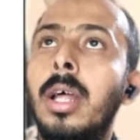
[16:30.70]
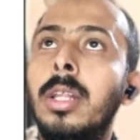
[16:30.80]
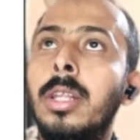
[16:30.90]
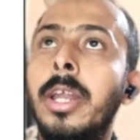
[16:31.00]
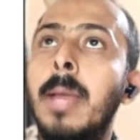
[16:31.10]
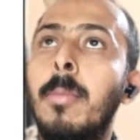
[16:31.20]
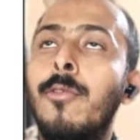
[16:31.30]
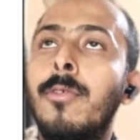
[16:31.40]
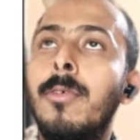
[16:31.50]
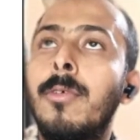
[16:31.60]
The name of
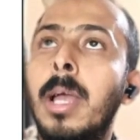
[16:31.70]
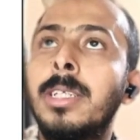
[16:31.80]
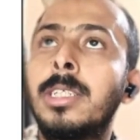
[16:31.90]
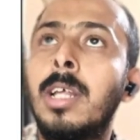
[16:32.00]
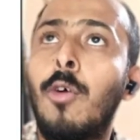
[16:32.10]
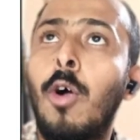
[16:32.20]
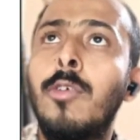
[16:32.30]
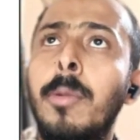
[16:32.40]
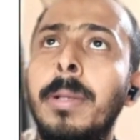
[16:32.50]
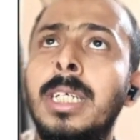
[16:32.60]
VM is default
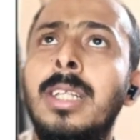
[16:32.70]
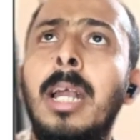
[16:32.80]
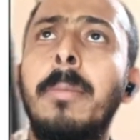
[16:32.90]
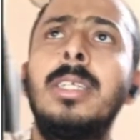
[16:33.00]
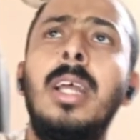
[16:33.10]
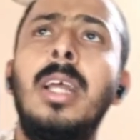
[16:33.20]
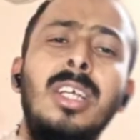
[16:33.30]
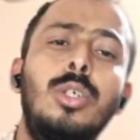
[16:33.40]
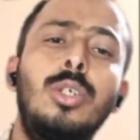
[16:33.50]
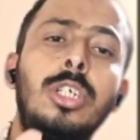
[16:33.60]
VPC. That means it
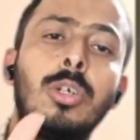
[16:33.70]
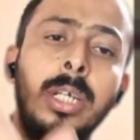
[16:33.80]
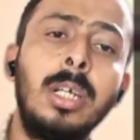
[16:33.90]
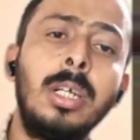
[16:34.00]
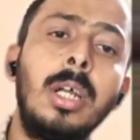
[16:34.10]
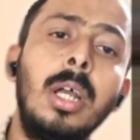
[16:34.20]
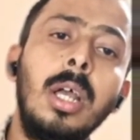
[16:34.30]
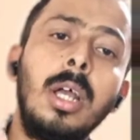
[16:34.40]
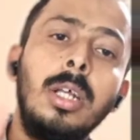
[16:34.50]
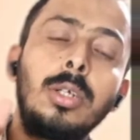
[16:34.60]
is using
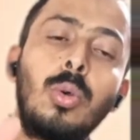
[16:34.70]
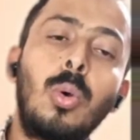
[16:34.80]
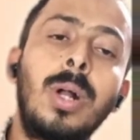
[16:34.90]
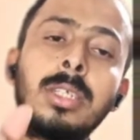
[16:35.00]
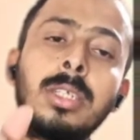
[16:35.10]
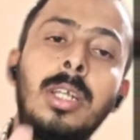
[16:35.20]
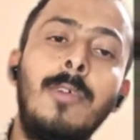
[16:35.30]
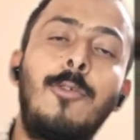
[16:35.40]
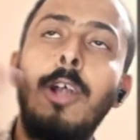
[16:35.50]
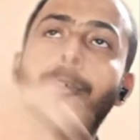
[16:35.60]
Google's
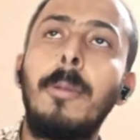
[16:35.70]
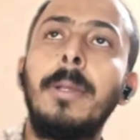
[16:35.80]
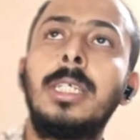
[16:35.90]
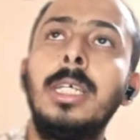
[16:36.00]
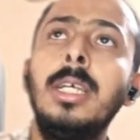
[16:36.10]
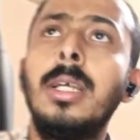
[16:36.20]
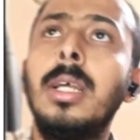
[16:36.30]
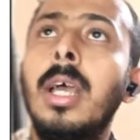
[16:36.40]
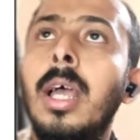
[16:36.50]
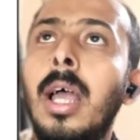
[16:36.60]
default VPC,
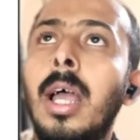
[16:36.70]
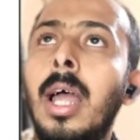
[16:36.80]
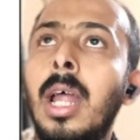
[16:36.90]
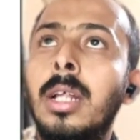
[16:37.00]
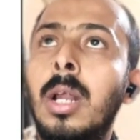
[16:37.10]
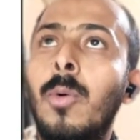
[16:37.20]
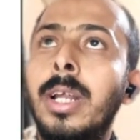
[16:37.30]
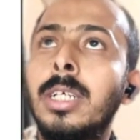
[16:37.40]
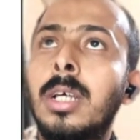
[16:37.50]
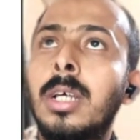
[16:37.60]
and another one
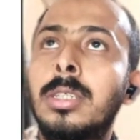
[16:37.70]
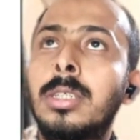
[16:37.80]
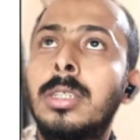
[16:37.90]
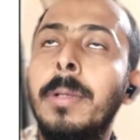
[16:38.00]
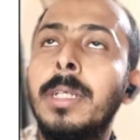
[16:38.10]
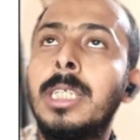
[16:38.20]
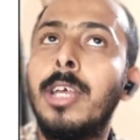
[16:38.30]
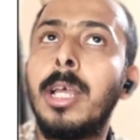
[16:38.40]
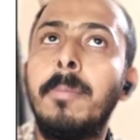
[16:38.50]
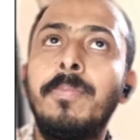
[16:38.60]
is custom VPC
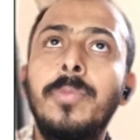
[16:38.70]
VM.